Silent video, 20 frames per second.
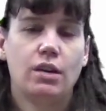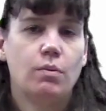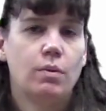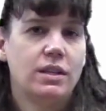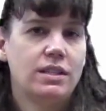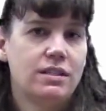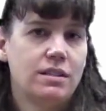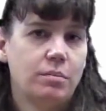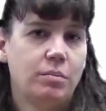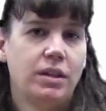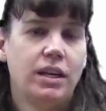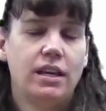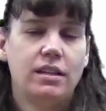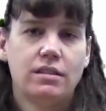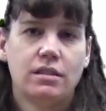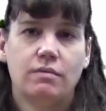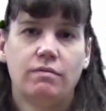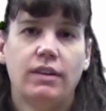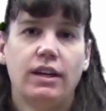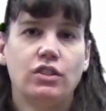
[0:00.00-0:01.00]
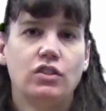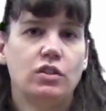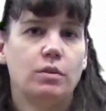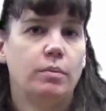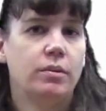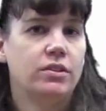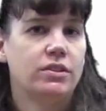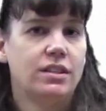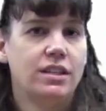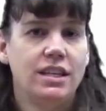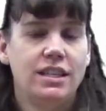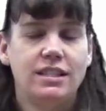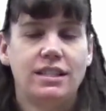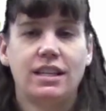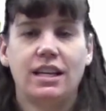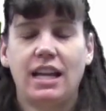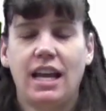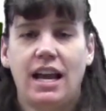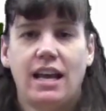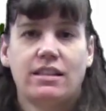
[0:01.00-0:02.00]
He wants to plant some vegetables and he's
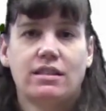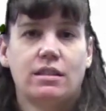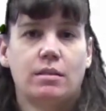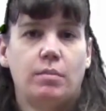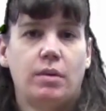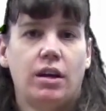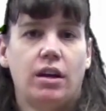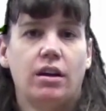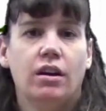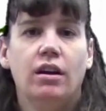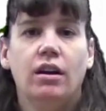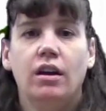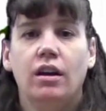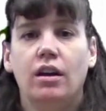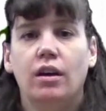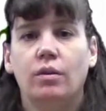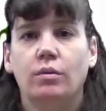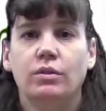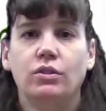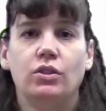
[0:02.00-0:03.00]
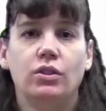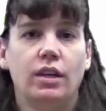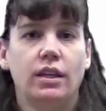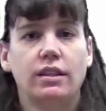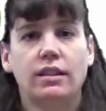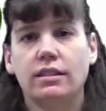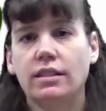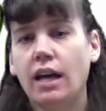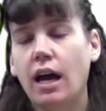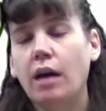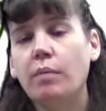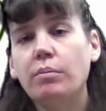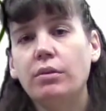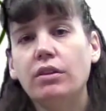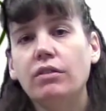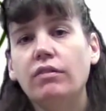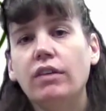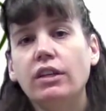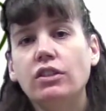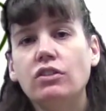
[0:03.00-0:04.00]
going to ask the bear, would you like the top
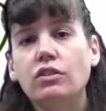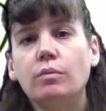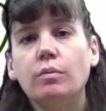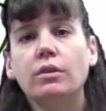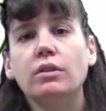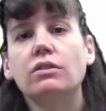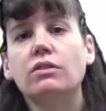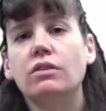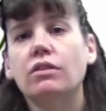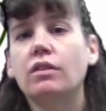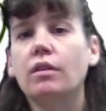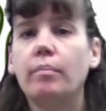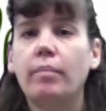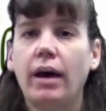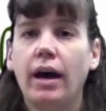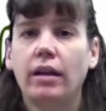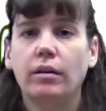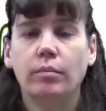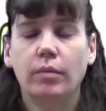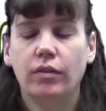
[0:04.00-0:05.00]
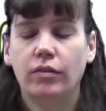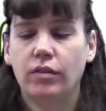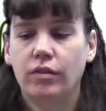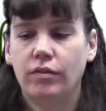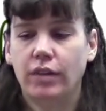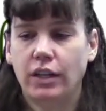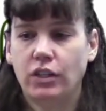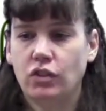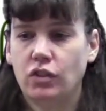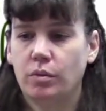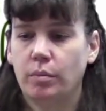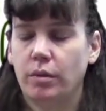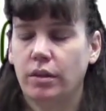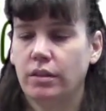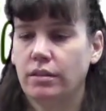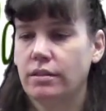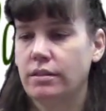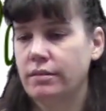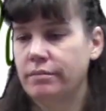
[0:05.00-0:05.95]
of the vegetables or the bottom of the vegetables?